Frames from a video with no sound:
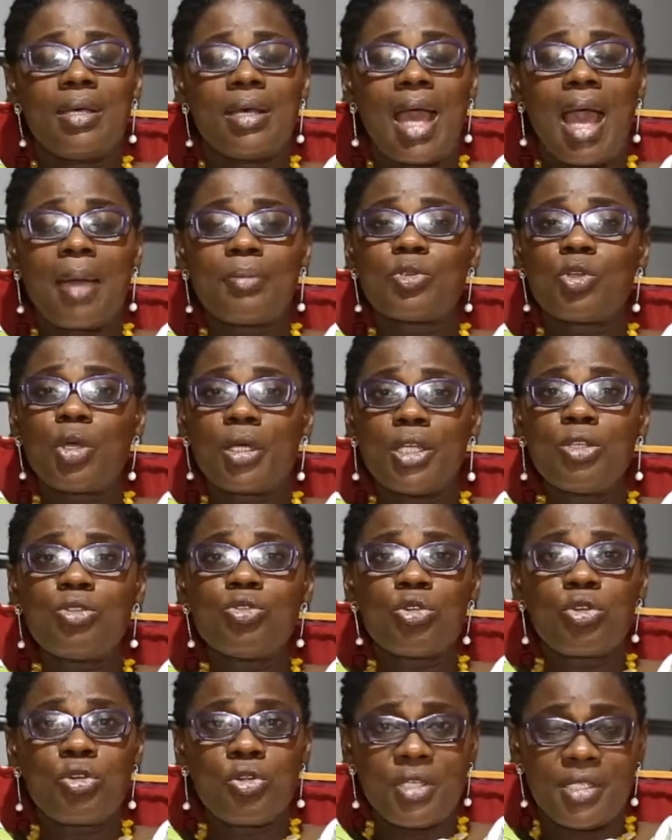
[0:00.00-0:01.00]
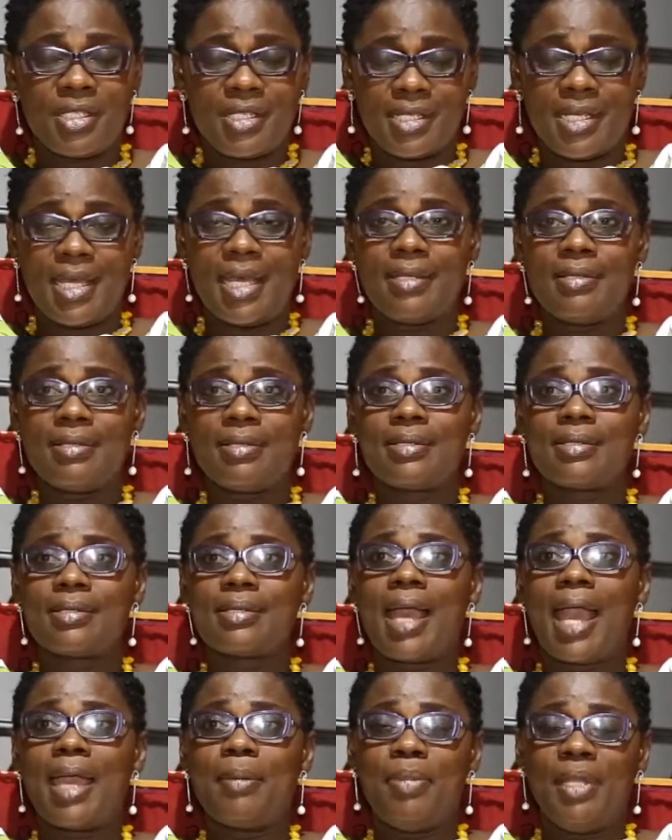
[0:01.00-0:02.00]
I'm talking to Christians,
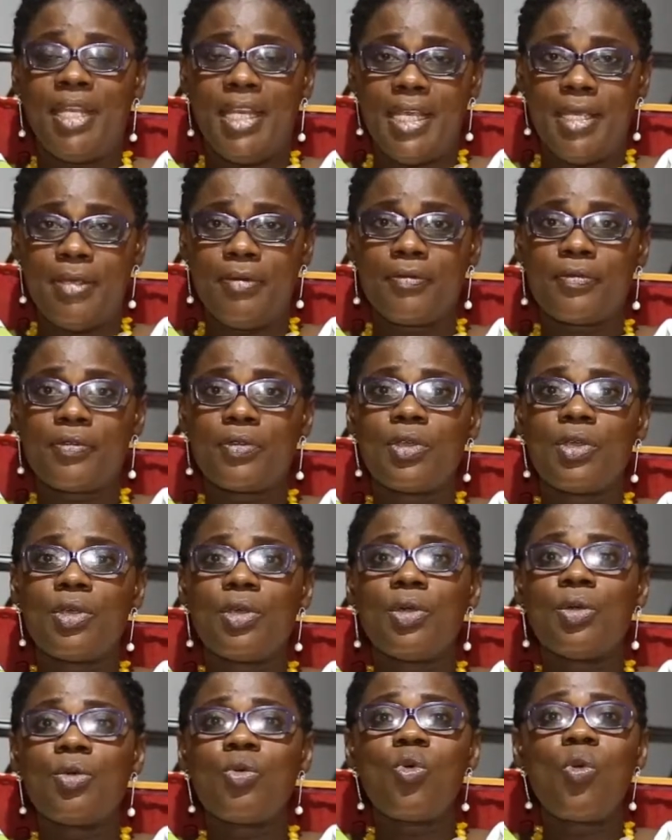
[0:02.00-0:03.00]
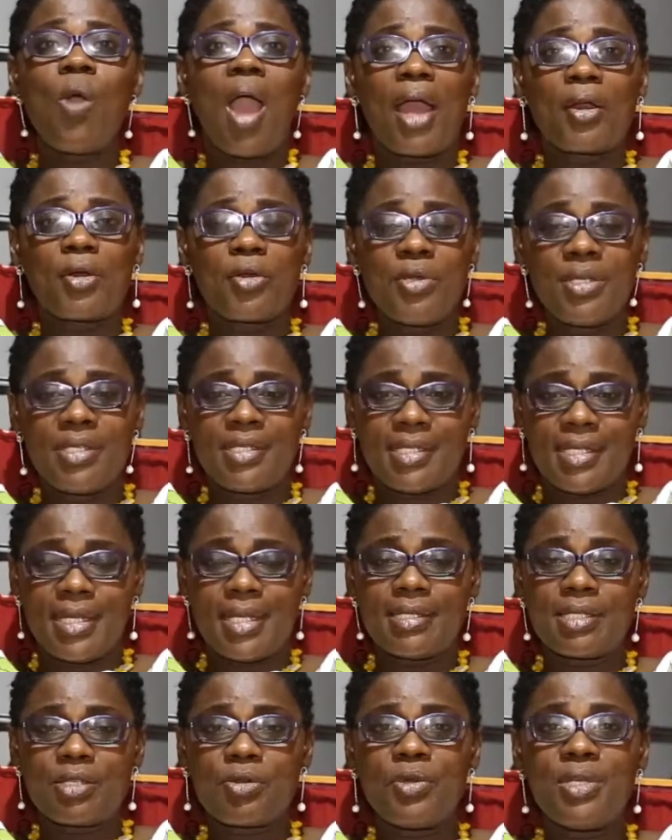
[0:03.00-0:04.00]
I believe. Who are
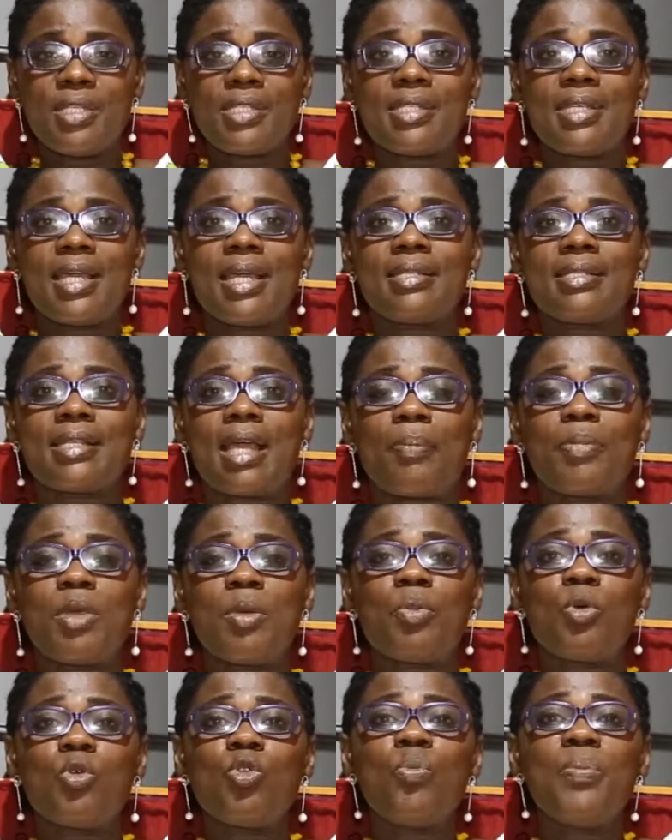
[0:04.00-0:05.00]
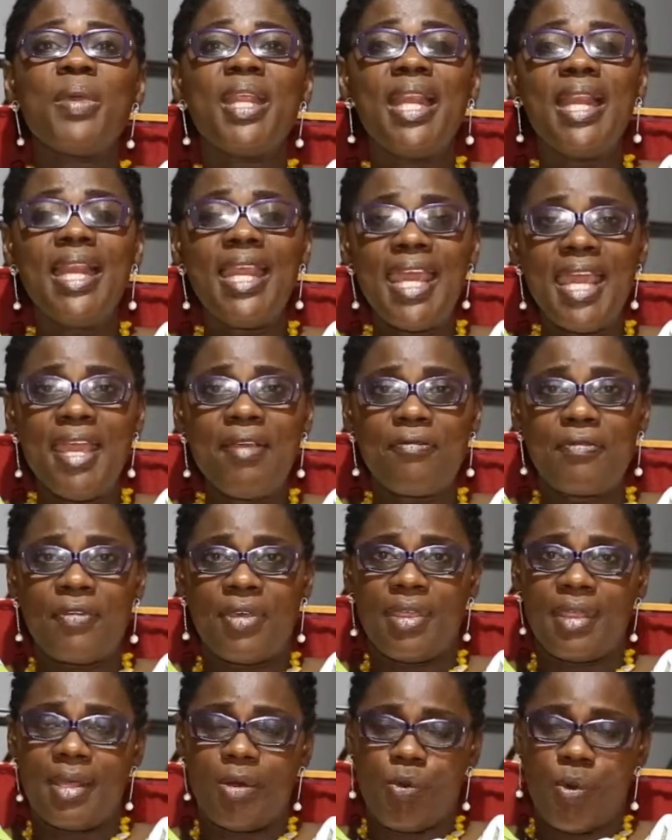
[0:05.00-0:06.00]
Christians? Christians are people who believe
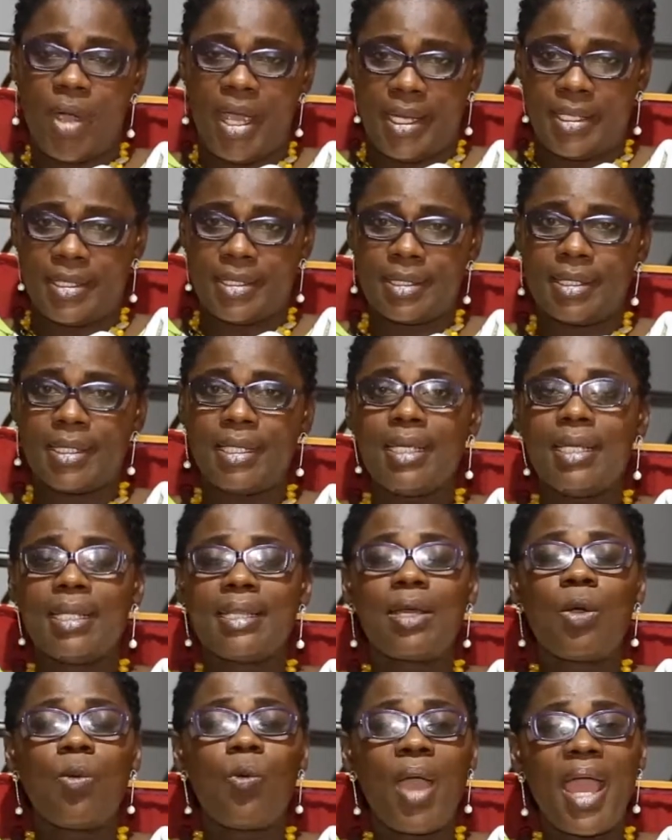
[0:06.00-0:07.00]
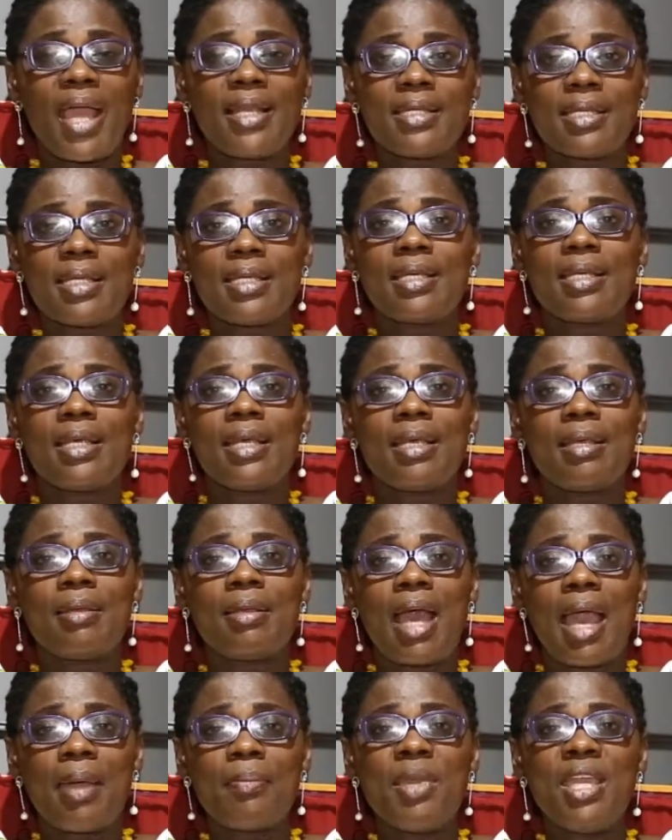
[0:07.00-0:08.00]
in the word. The word,
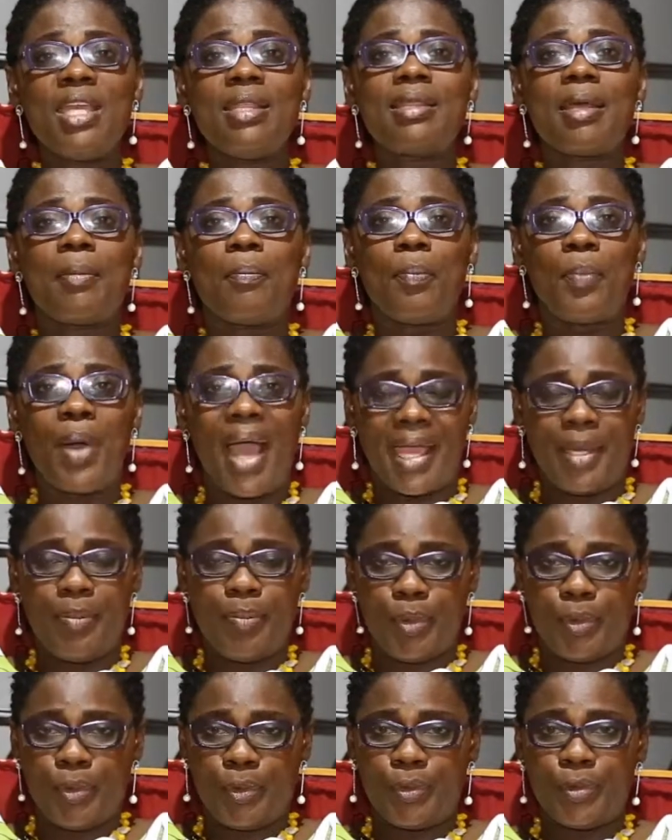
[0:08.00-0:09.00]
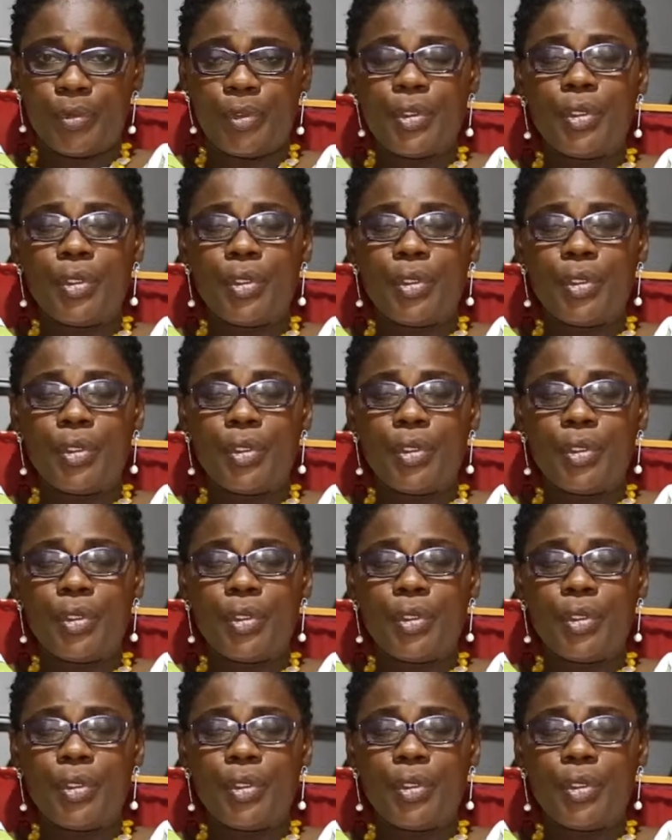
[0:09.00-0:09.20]
I mean the Bible.